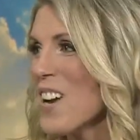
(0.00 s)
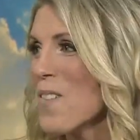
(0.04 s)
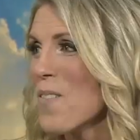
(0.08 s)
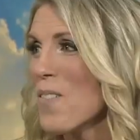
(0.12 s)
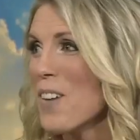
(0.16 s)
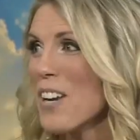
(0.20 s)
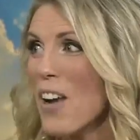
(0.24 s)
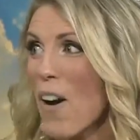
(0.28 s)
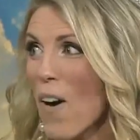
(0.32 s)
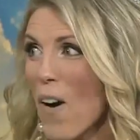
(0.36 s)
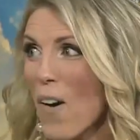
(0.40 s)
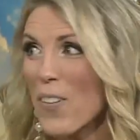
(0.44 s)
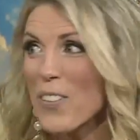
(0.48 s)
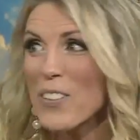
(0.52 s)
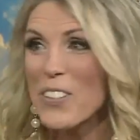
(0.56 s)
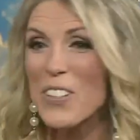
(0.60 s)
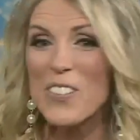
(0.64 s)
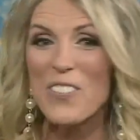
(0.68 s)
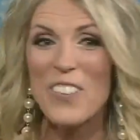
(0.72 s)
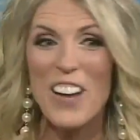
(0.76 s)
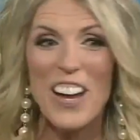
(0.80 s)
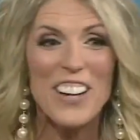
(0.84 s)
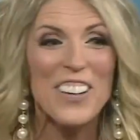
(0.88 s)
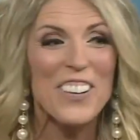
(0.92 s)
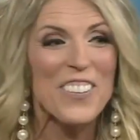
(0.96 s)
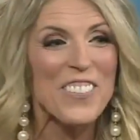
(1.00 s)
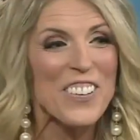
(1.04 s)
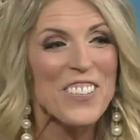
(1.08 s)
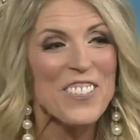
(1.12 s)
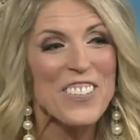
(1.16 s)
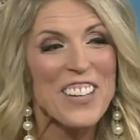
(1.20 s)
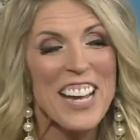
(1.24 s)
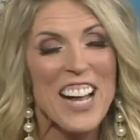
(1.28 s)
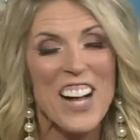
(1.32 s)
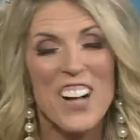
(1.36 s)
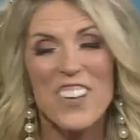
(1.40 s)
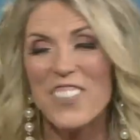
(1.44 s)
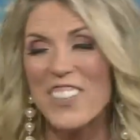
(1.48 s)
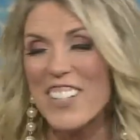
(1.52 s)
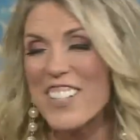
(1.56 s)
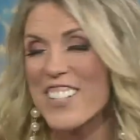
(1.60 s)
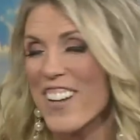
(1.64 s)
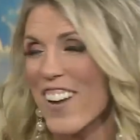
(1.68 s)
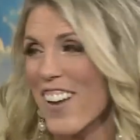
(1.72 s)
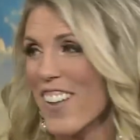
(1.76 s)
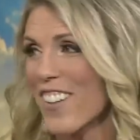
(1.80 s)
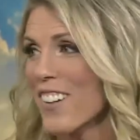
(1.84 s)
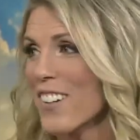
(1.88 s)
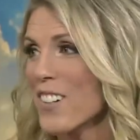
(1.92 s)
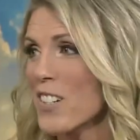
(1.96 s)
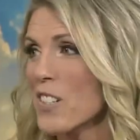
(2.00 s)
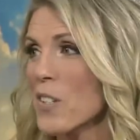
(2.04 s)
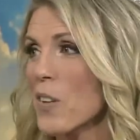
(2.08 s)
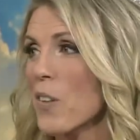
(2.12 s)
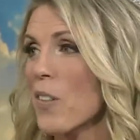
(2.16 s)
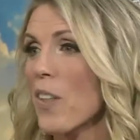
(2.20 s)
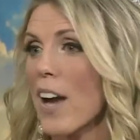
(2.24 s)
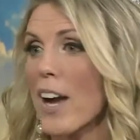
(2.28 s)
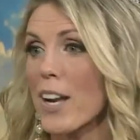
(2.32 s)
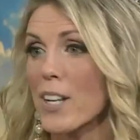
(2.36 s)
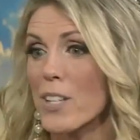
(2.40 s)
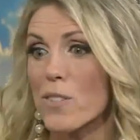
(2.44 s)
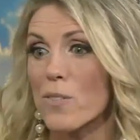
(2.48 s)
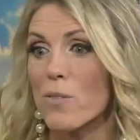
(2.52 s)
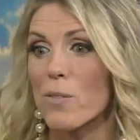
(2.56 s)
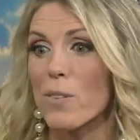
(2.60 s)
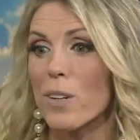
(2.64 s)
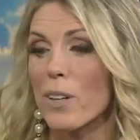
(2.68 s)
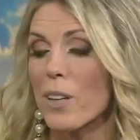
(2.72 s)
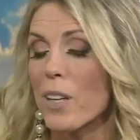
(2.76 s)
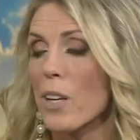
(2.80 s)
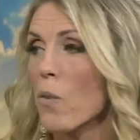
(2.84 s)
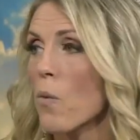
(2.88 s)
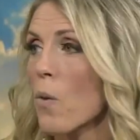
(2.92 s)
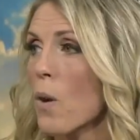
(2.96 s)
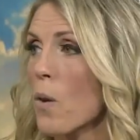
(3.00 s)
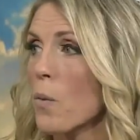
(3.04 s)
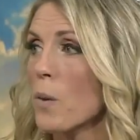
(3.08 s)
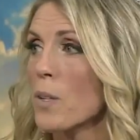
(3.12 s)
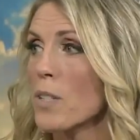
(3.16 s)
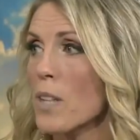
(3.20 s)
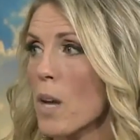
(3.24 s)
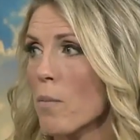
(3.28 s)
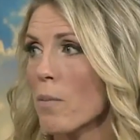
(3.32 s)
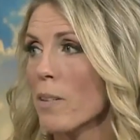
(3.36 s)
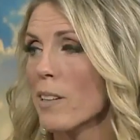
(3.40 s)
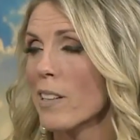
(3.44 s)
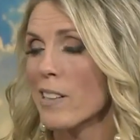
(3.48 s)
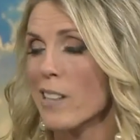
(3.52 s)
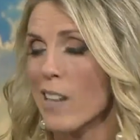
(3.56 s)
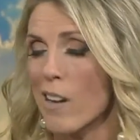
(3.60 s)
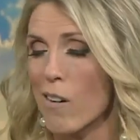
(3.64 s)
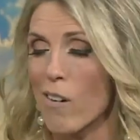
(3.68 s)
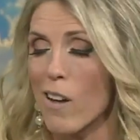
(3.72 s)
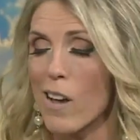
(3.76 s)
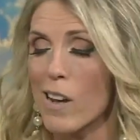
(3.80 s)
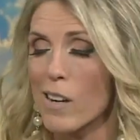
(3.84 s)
We all do better when we help each other. So that's really what we're doubling down